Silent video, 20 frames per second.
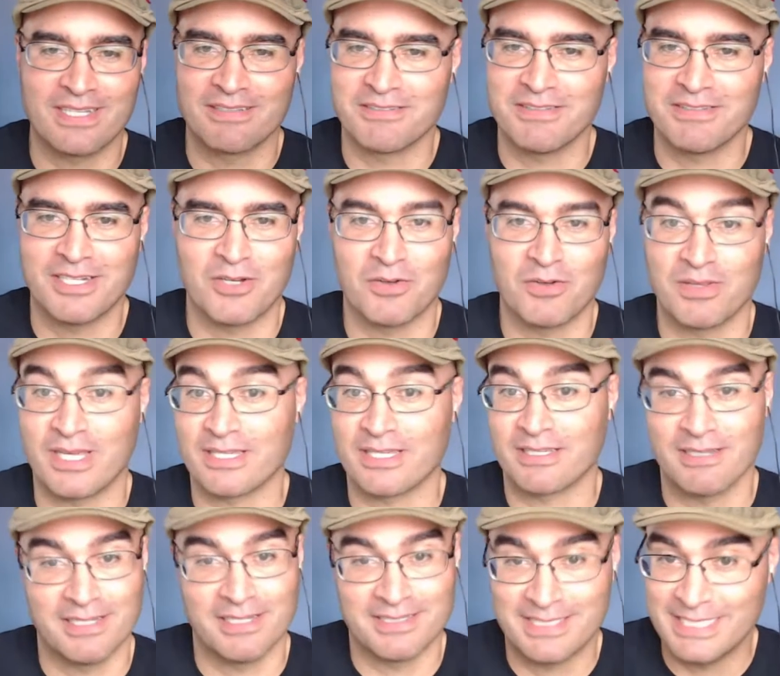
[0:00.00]
you know, like
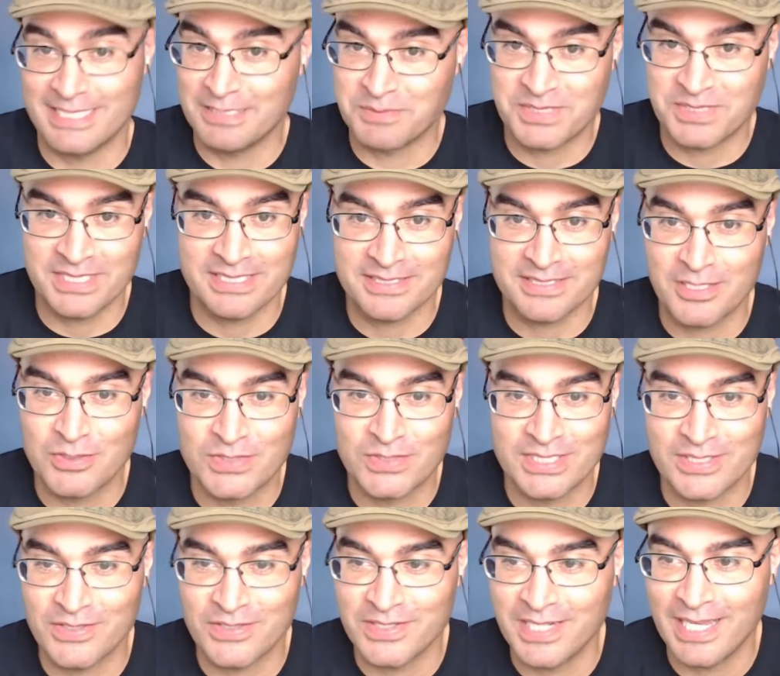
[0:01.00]
TMC is
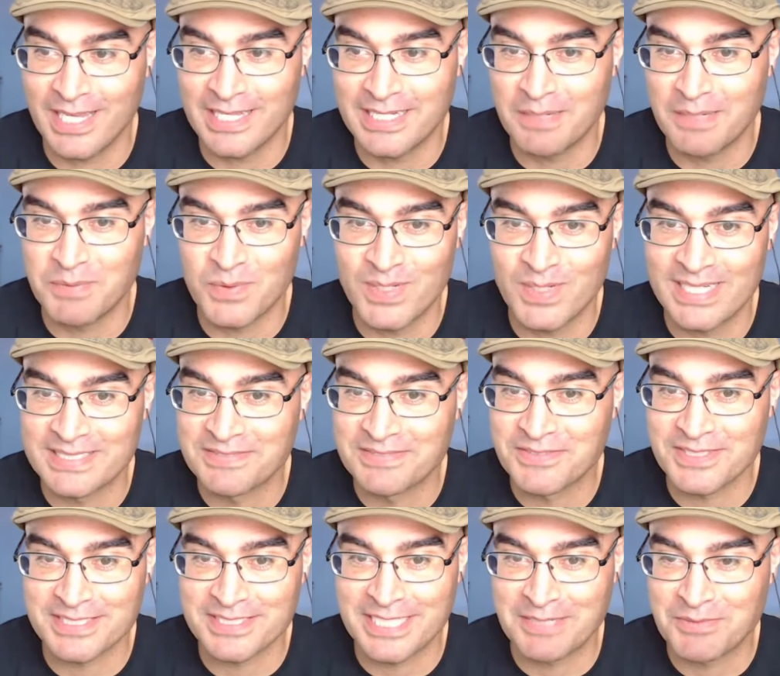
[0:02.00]
hosted on AWS,
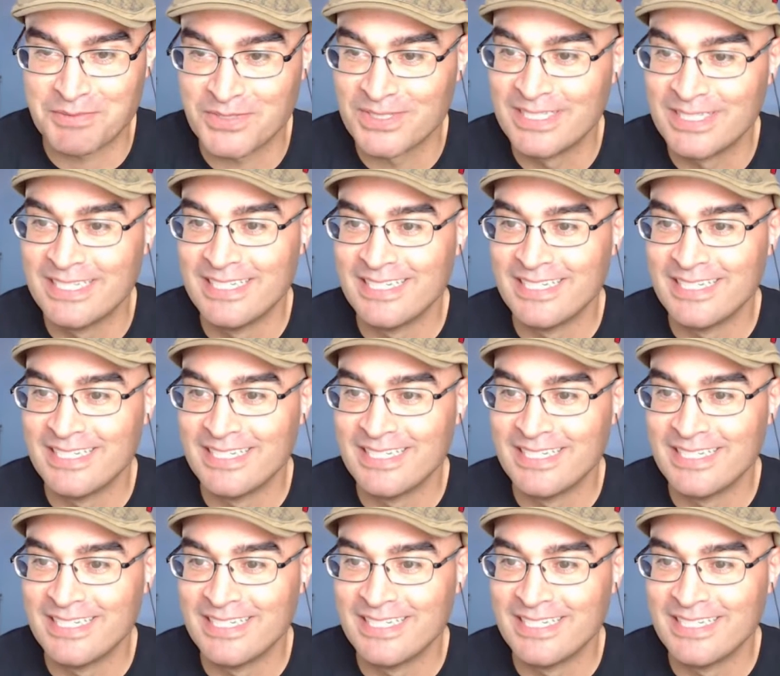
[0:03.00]
for example.